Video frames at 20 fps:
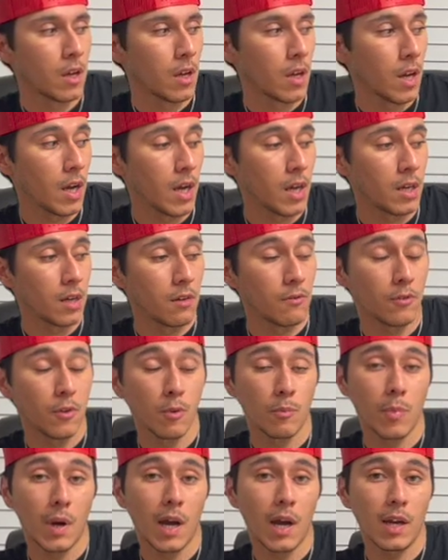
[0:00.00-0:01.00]
And if you're
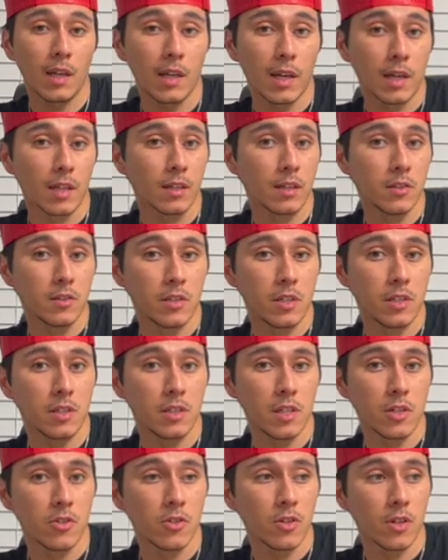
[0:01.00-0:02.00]
buying like a legit
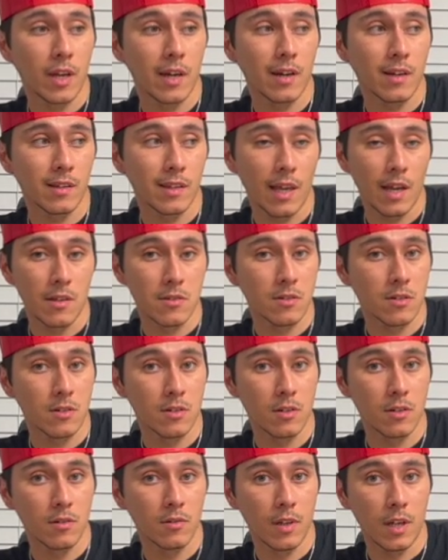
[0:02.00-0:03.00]
t-shirt, like
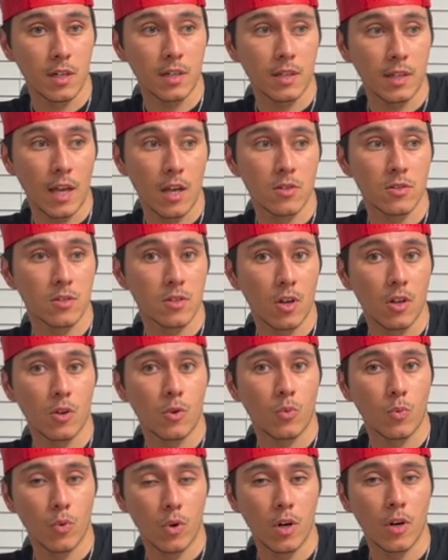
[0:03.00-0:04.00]
$1,000
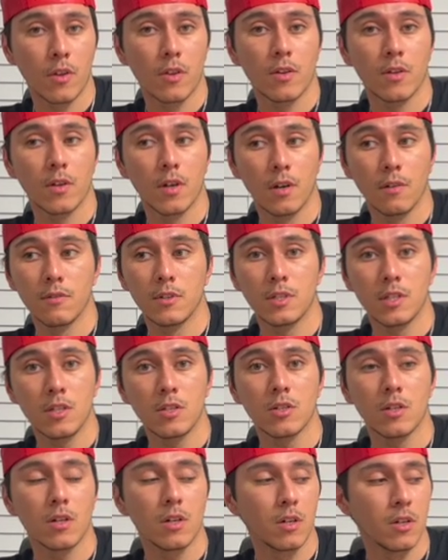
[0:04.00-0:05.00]
worth of a
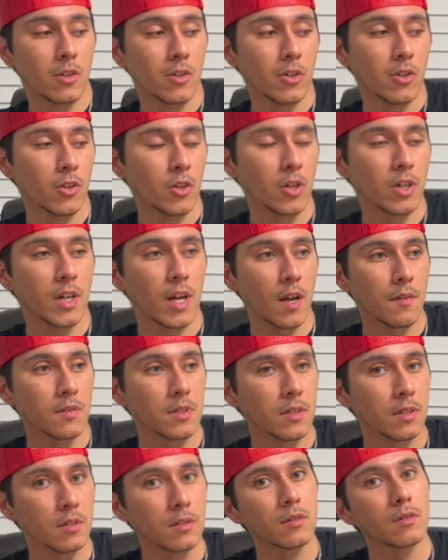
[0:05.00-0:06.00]
t-shirt, you're gonna have
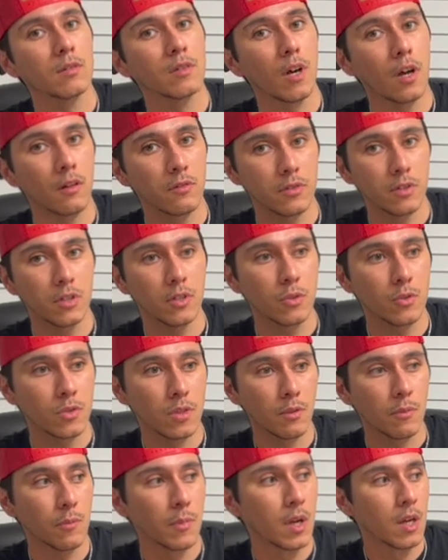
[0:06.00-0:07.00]
to obviously do
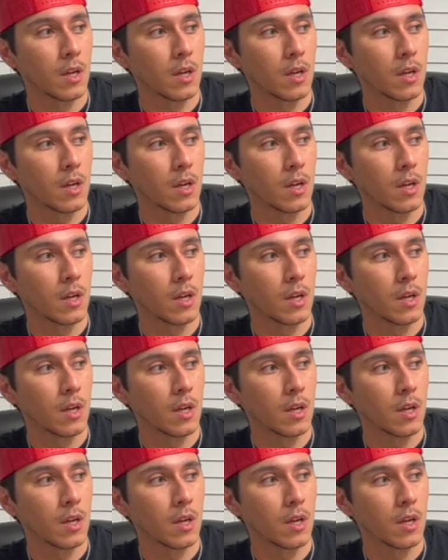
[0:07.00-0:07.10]
some